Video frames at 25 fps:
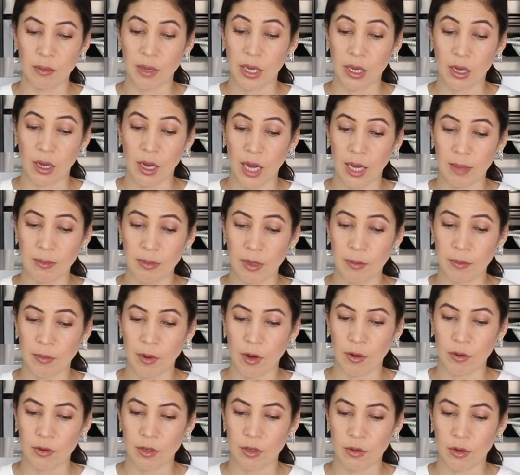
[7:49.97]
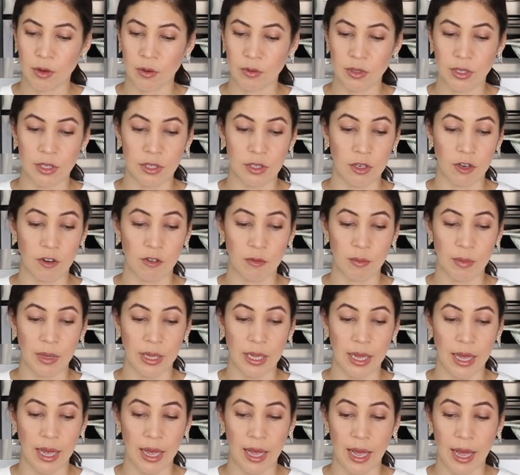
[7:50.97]
me in goblin mode, you don't deserve
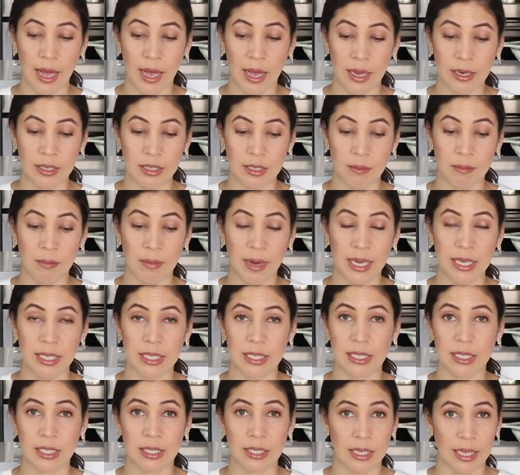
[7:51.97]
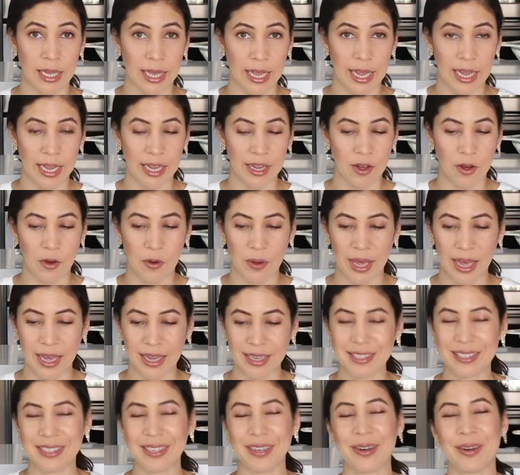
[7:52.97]
me at my sleigh.
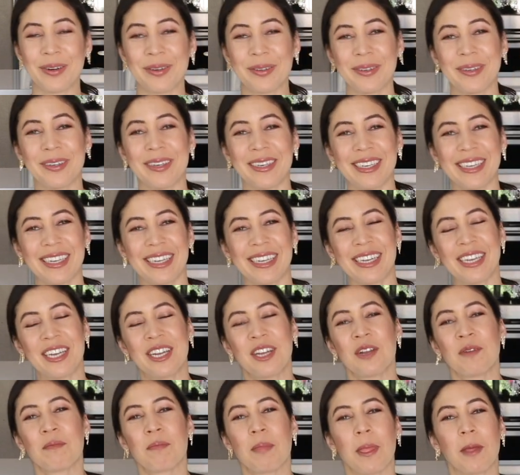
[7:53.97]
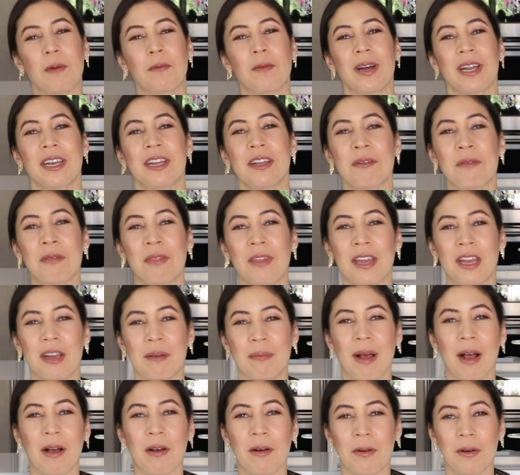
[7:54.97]
Okay, so what do you think
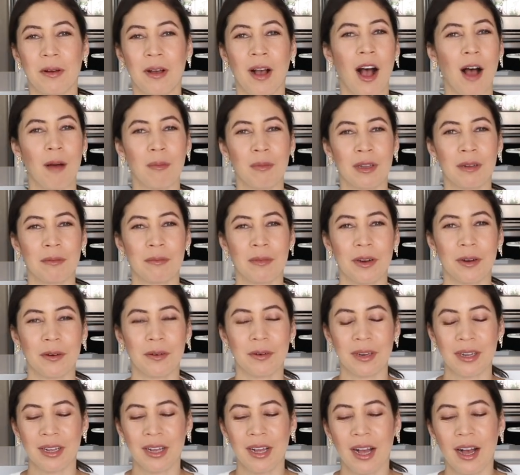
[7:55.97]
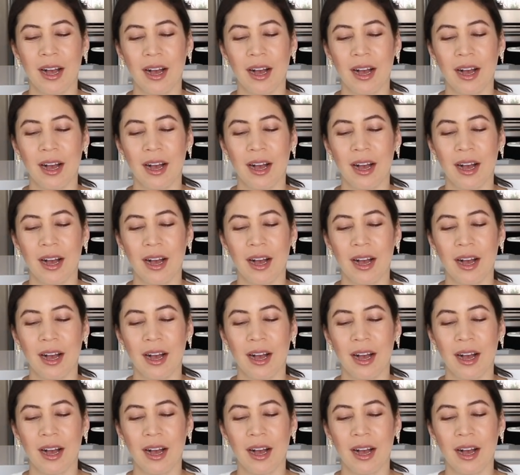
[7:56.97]
about goblin mode?